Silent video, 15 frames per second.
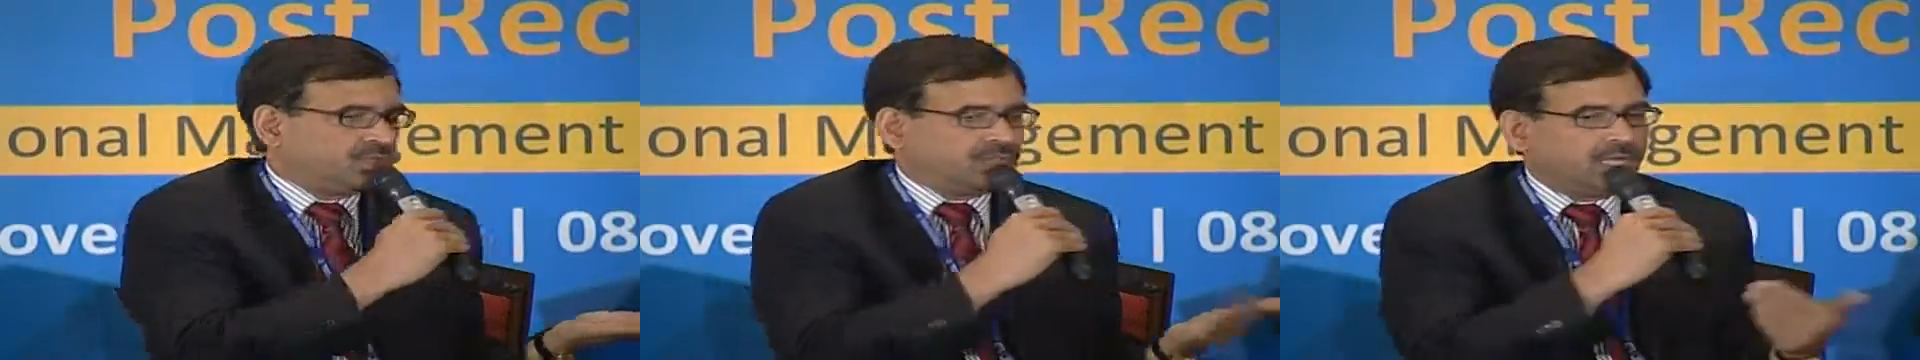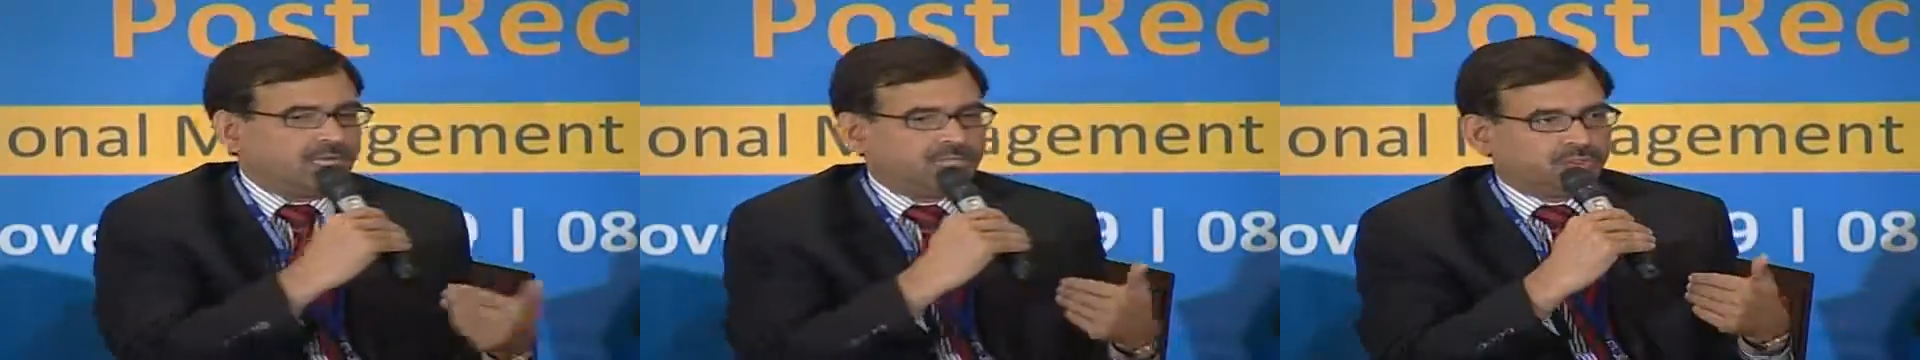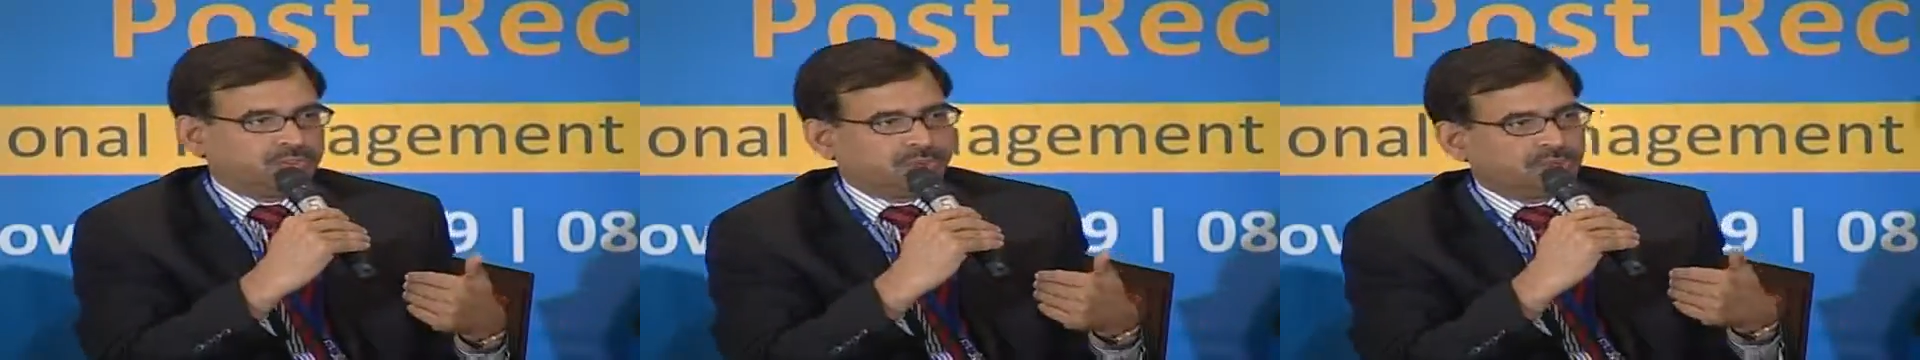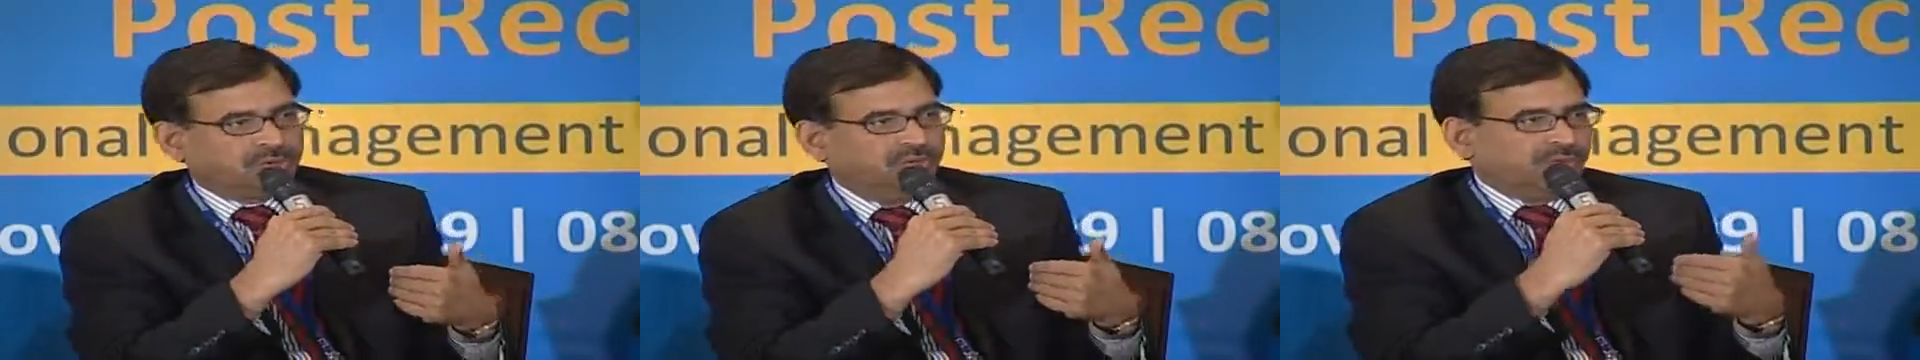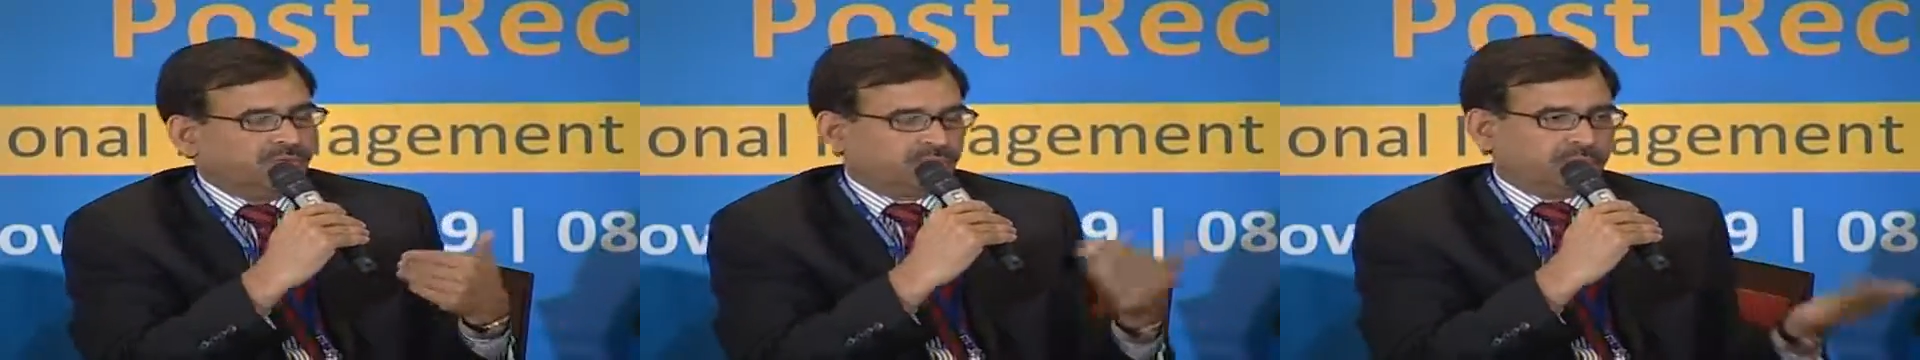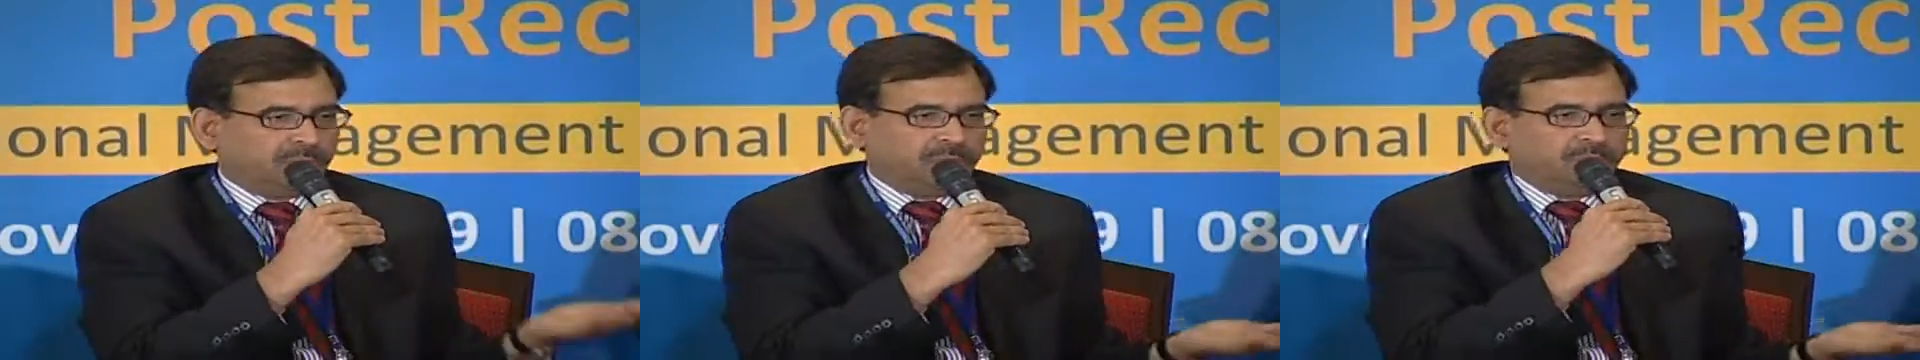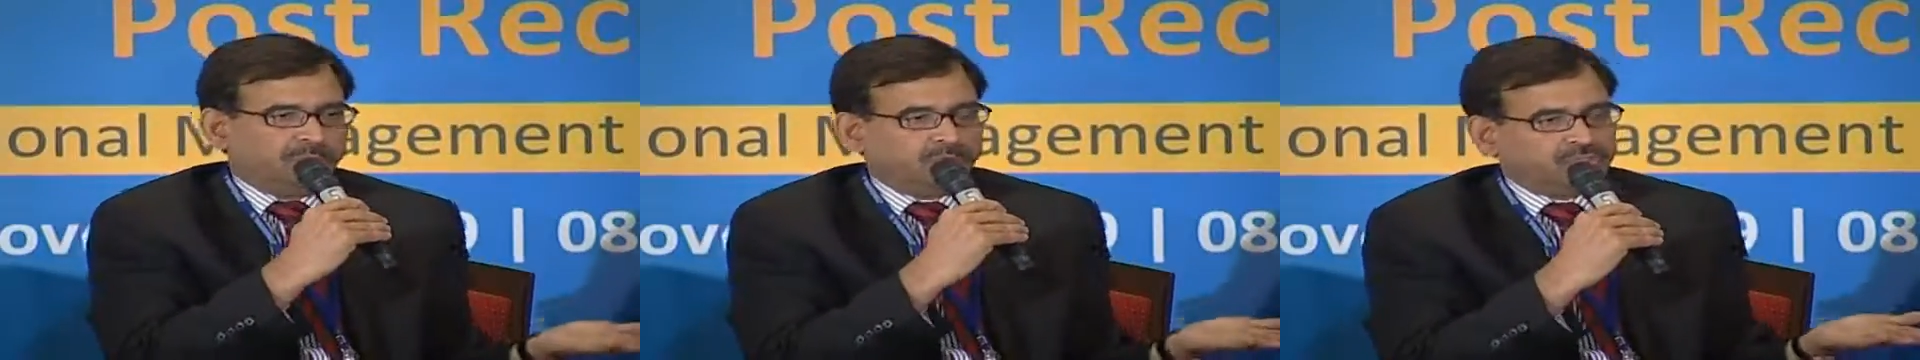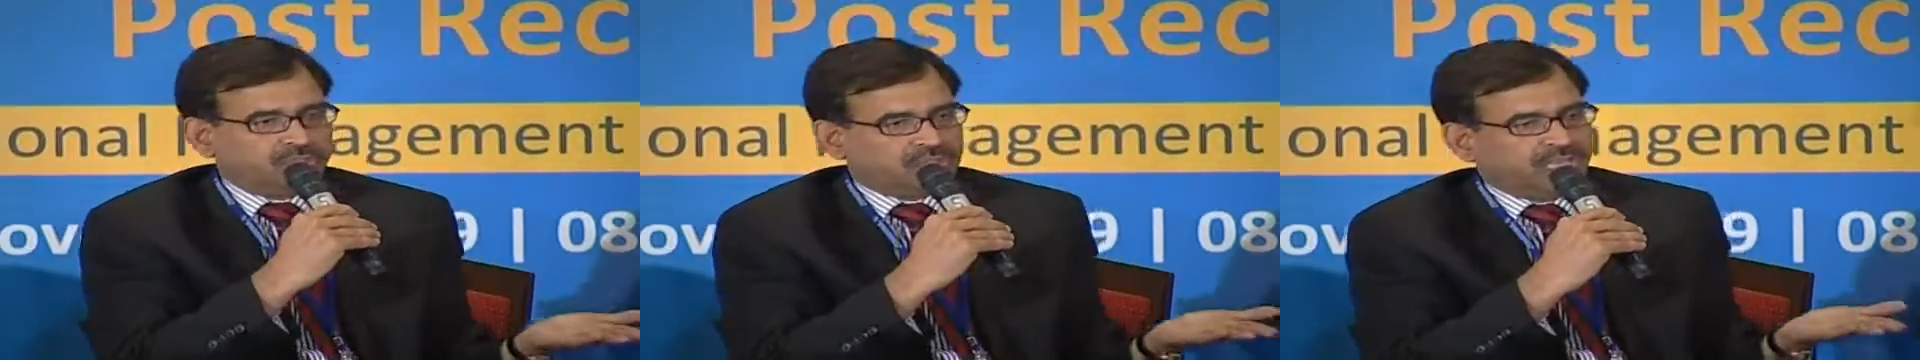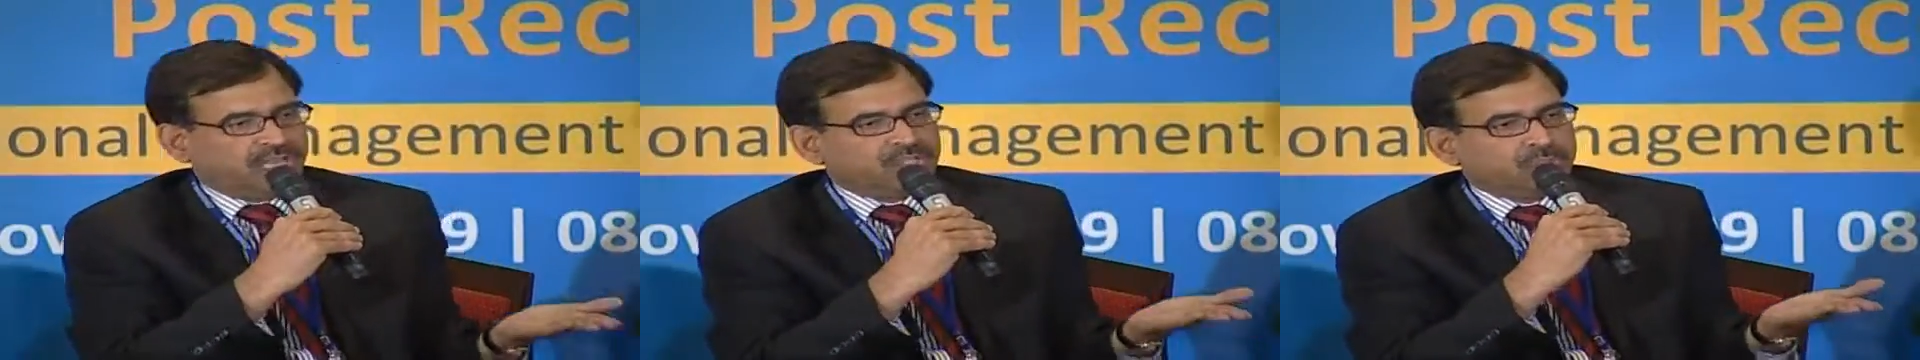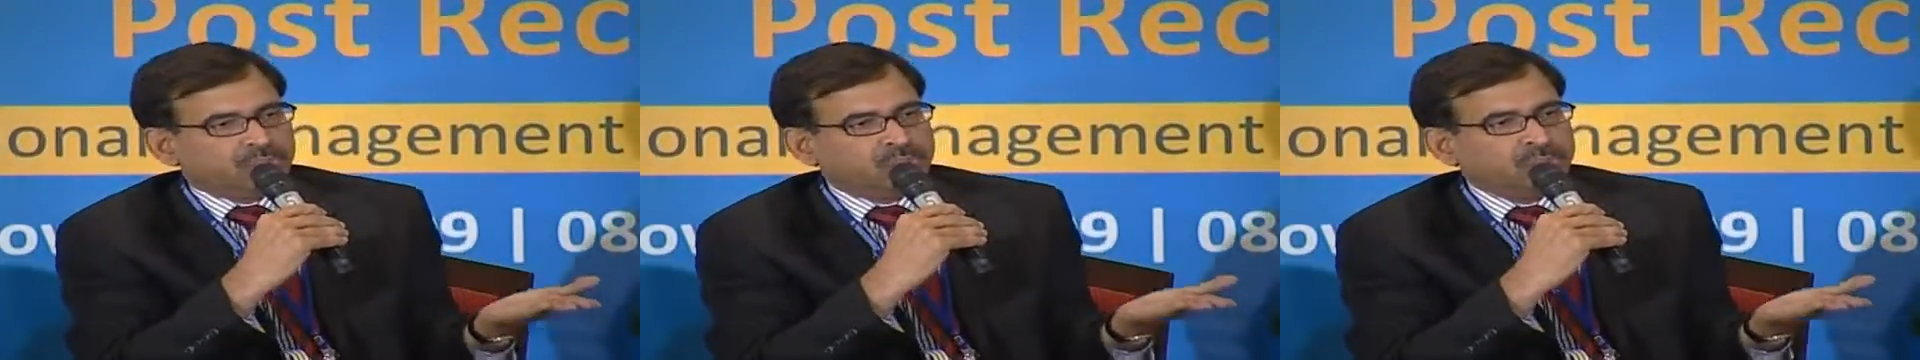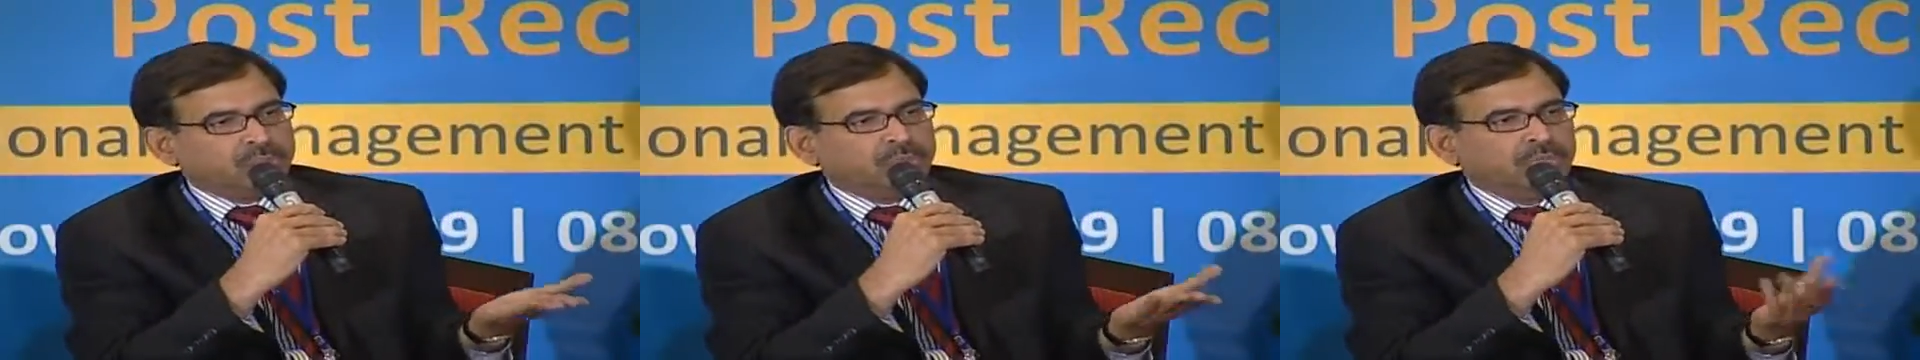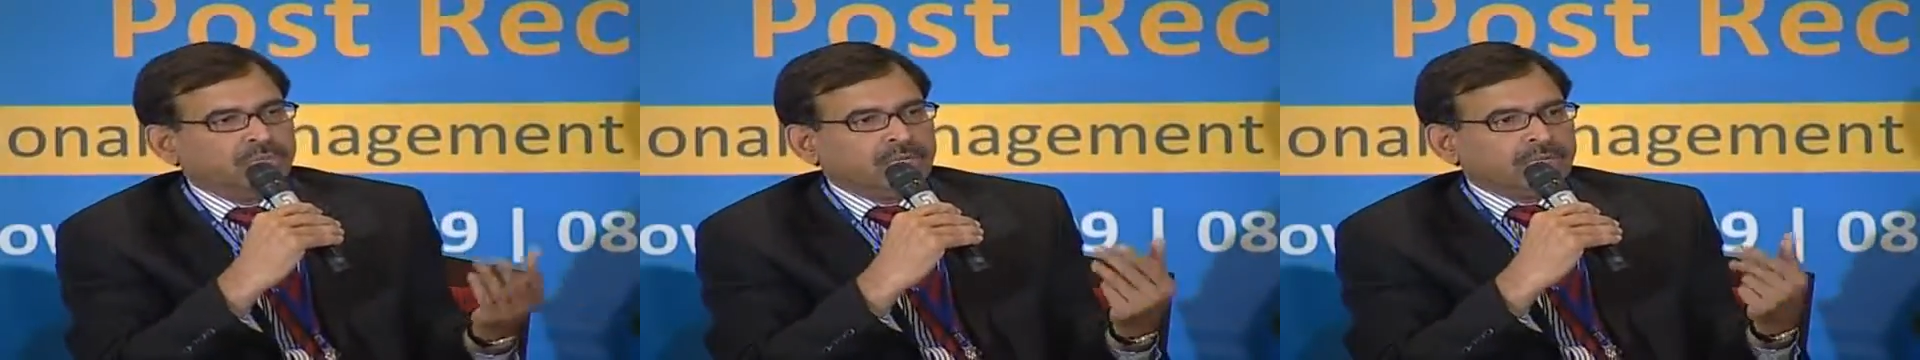is for the boards is to